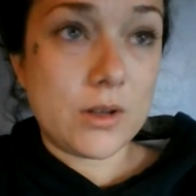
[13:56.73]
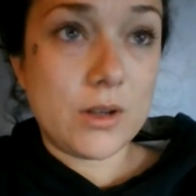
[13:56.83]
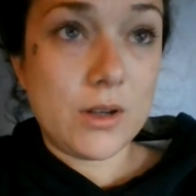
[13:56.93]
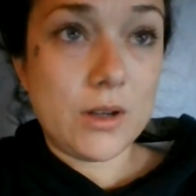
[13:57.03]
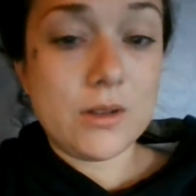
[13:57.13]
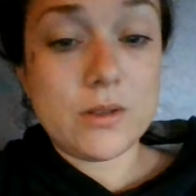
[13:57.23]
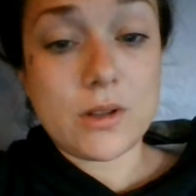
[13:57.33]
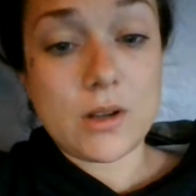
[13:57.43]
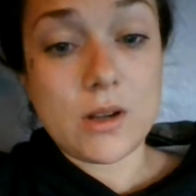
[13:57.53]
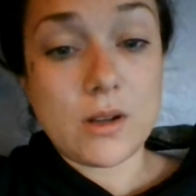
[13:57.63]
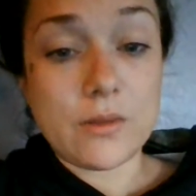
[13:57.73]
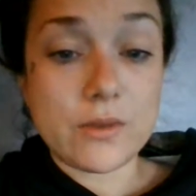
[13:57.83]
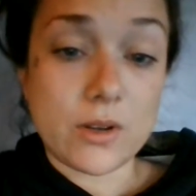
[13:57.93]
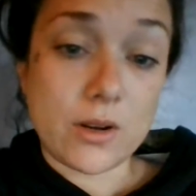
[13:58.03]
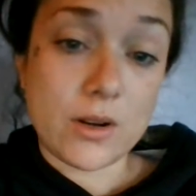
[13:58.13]
it on, turn it off,
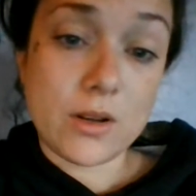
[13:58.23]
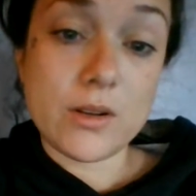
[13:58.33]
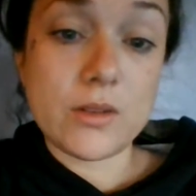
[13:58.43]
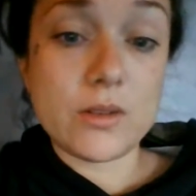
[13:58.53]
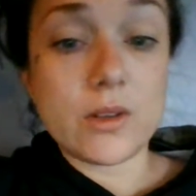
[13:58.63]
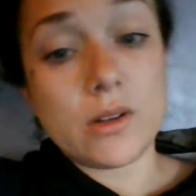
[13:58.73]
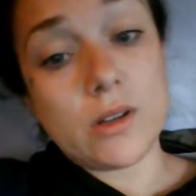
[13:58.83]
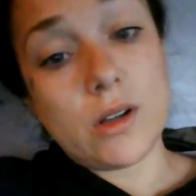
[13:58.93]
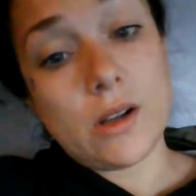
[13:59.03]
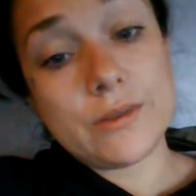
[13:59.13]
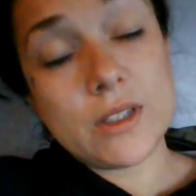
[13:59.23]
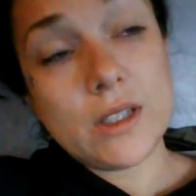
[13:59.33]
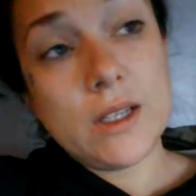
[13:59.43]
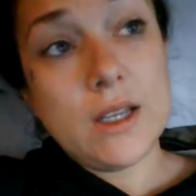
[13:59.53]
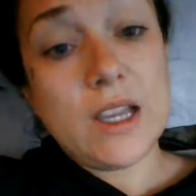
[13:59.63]
turn it on, turn it off.
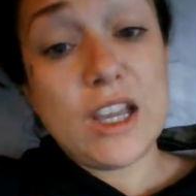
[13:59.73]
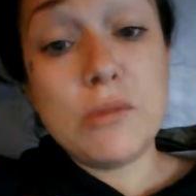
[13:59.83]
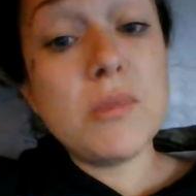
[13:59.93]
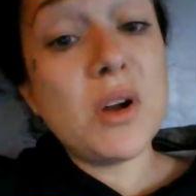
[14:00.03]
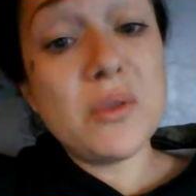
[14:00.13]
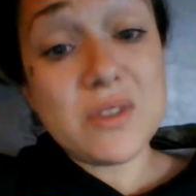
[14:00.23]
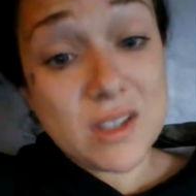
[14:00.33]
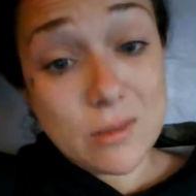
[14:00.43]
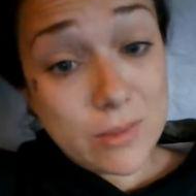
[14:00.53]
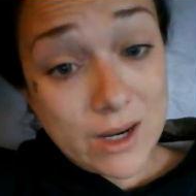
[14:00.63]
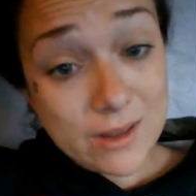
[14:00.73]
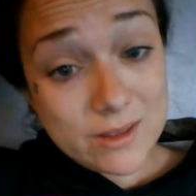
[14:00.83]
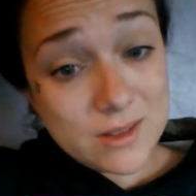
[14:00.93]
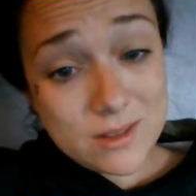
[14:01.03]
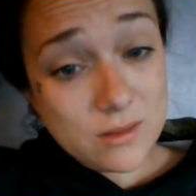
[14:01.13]
And most
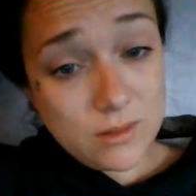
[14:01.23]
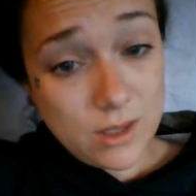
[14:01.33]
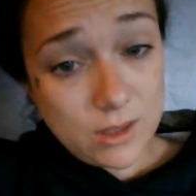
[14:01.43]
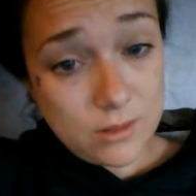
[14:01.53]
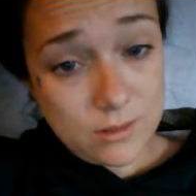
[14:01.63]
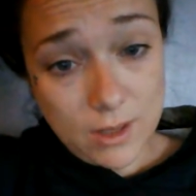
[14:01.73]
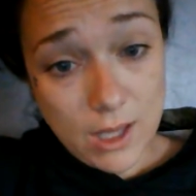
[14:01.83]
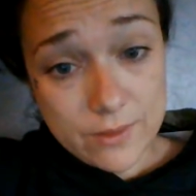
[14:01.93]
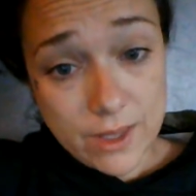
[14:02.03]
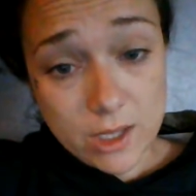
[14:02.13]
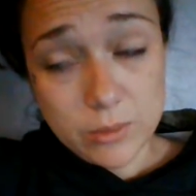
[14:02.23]
empaths like have that